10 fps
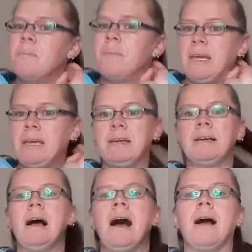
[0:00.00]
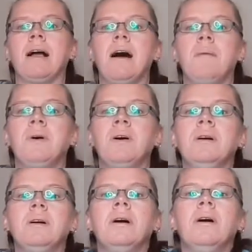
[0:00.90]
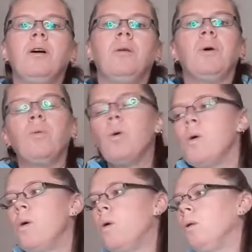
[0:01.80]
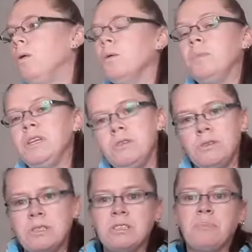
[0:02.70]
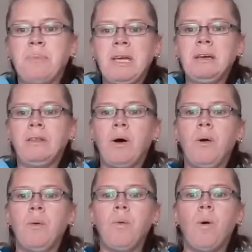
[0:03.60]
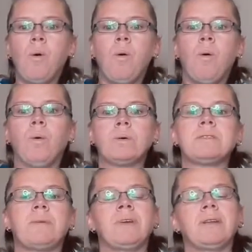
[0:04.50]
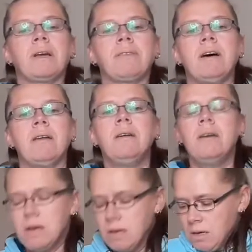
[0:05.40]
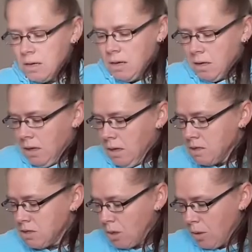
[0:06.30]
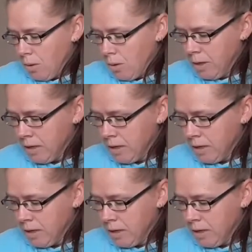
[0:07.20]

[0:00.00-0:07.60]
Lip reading: be hung up on my wall or be used as a pillow or something like that. So